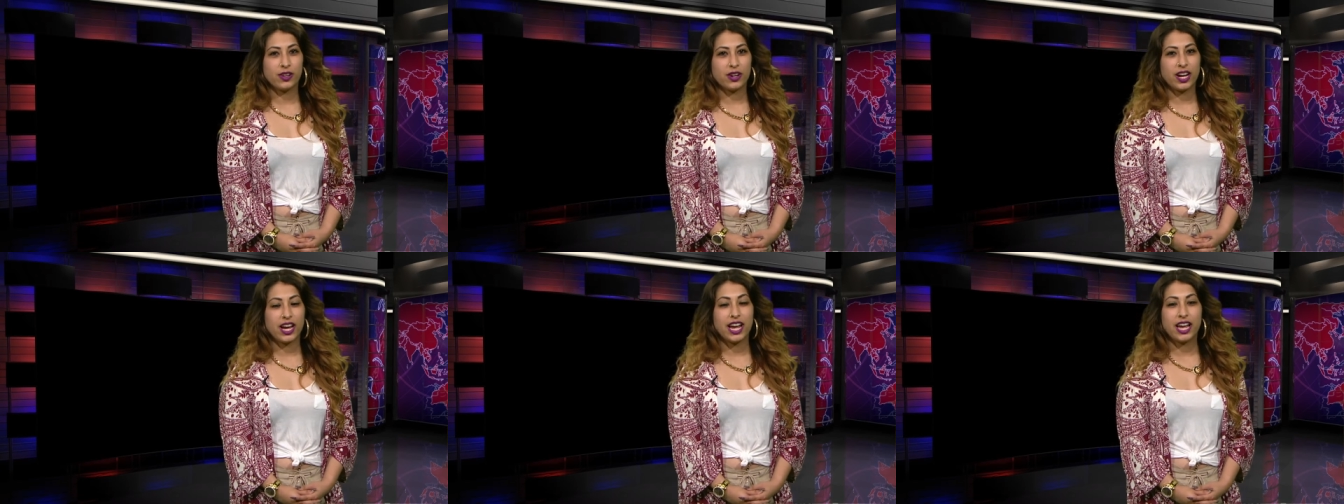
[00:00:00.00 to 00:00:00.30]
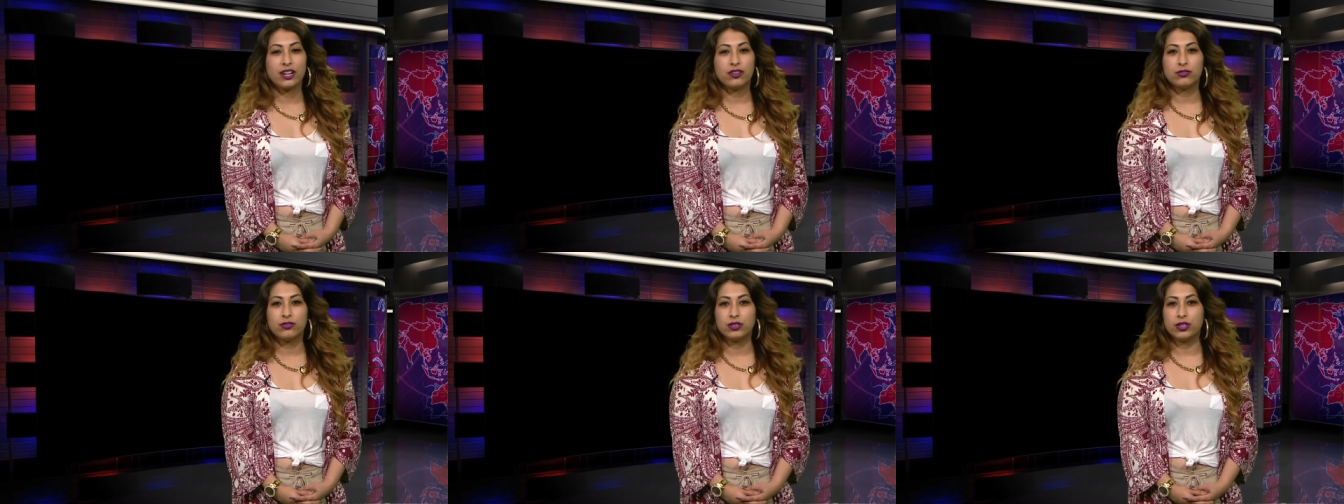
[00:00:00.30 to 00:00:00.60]
are a
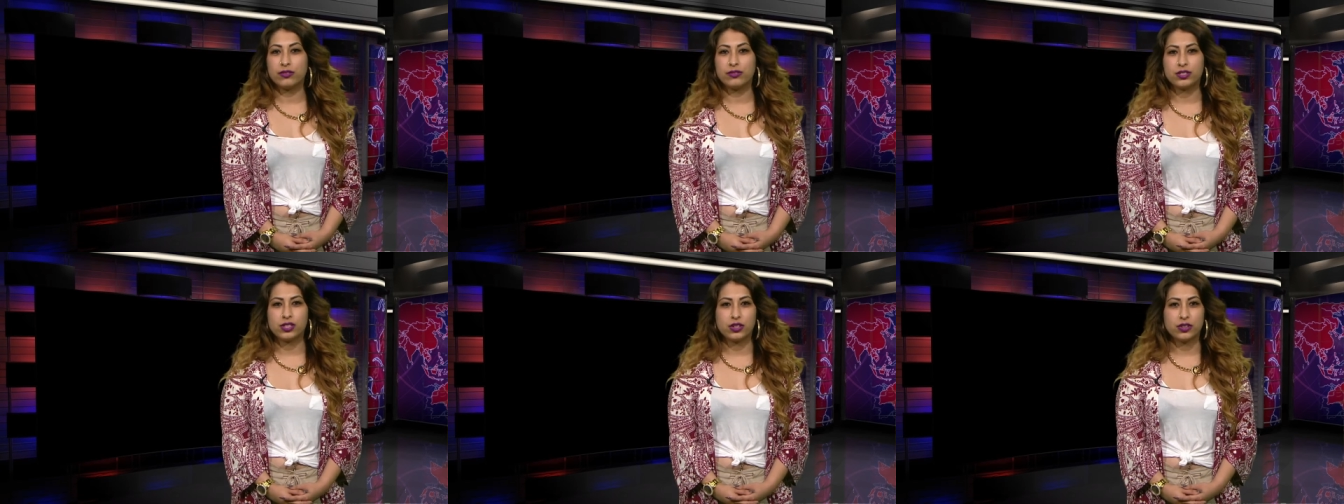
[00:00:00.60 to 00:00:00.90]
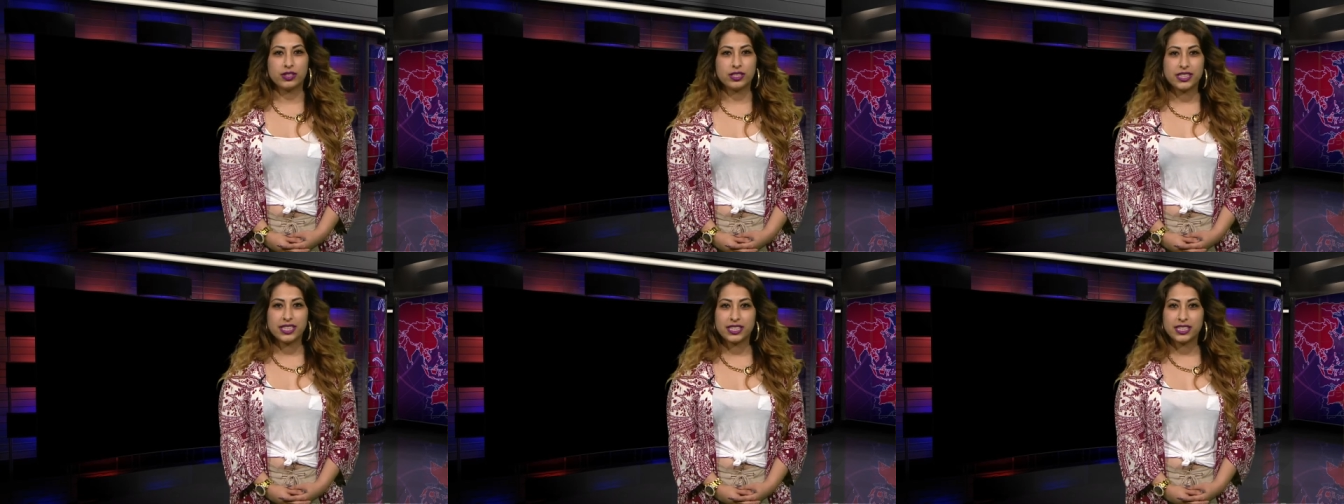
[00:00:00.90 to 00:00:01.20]
handful of
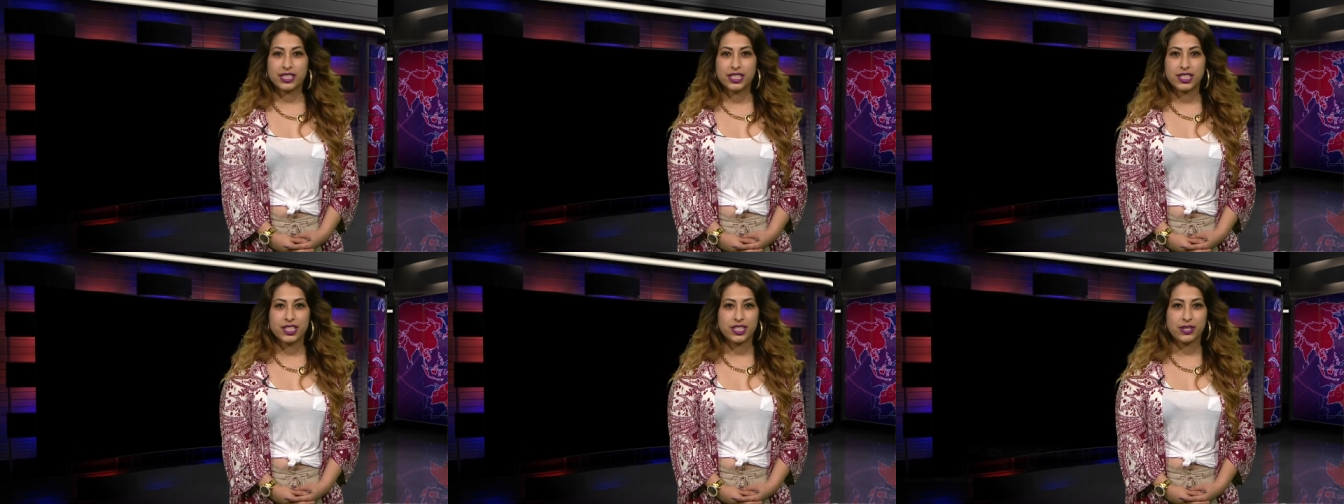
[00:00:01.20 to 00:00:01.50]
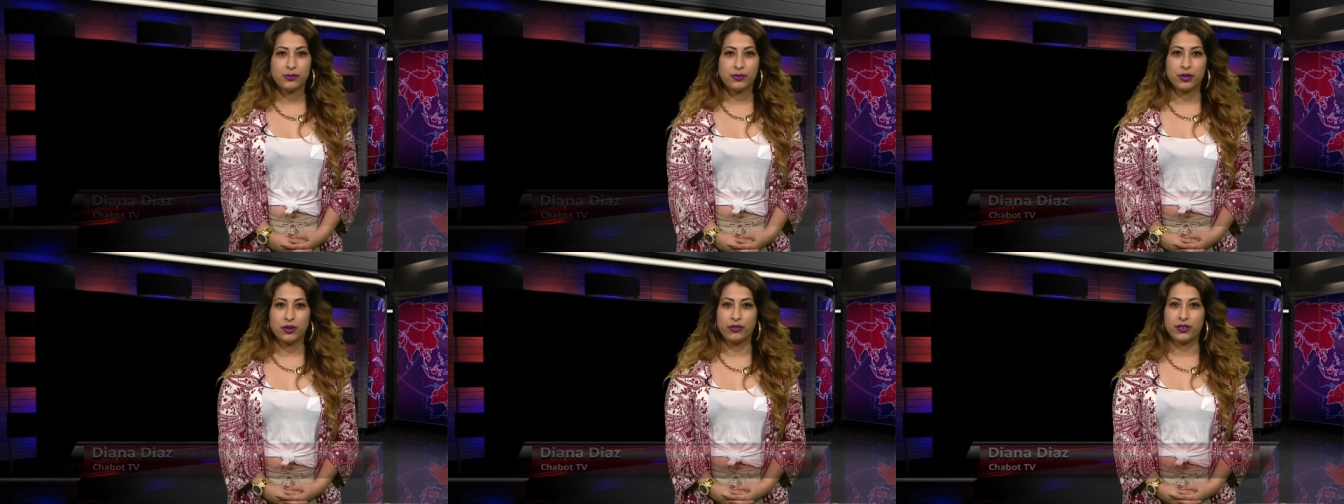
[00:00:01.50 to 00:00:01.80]
totally
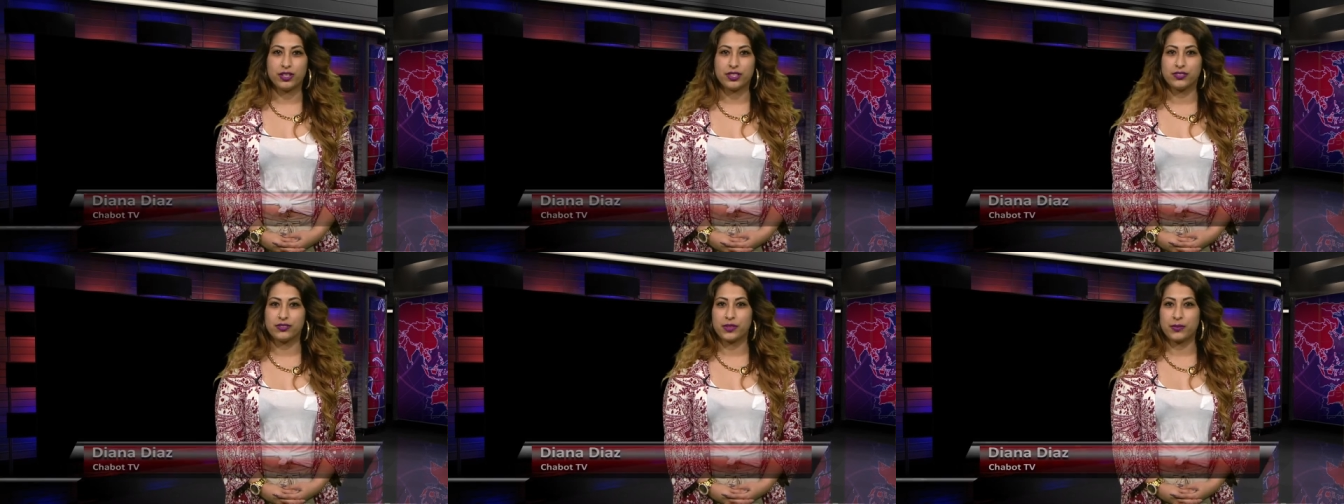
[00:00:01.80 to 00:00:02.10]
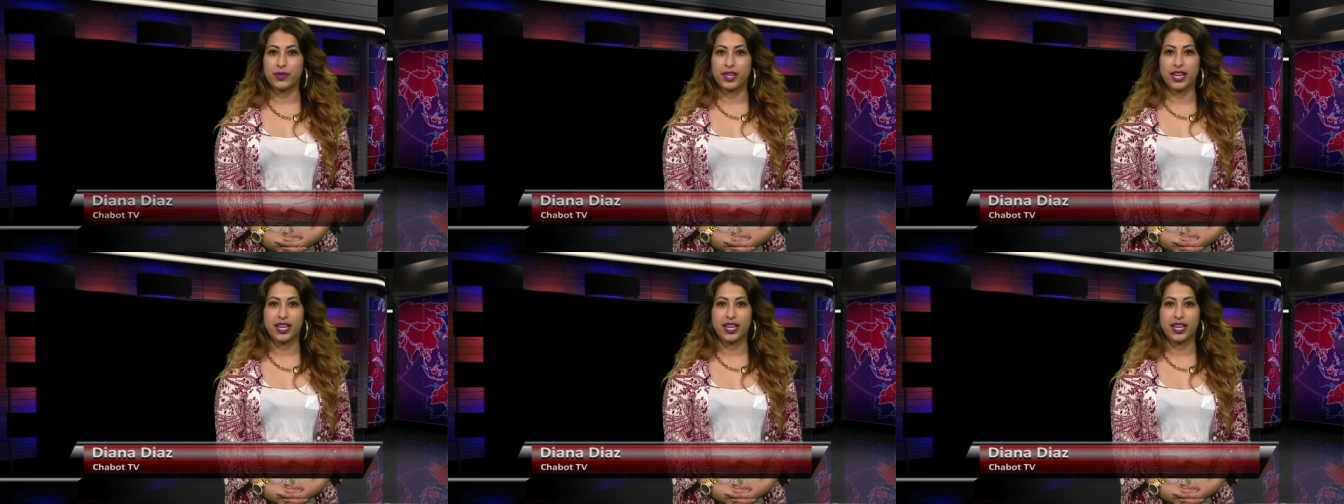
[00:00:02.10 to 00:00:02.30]
cheesy movies from